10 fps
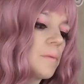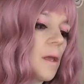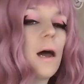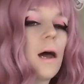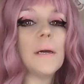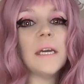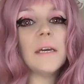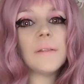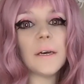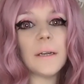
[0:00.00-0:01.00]
I'm a
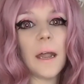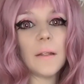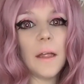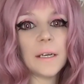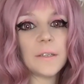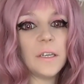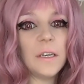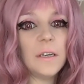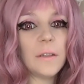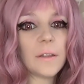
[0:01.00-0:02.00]
heathen and I like
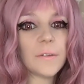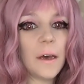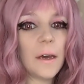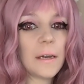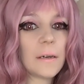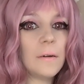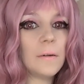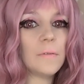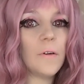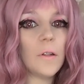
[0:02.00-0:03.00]
tea that's like
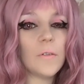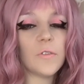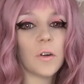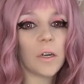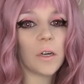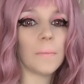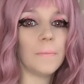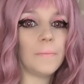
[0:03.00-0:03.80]
full of sugar.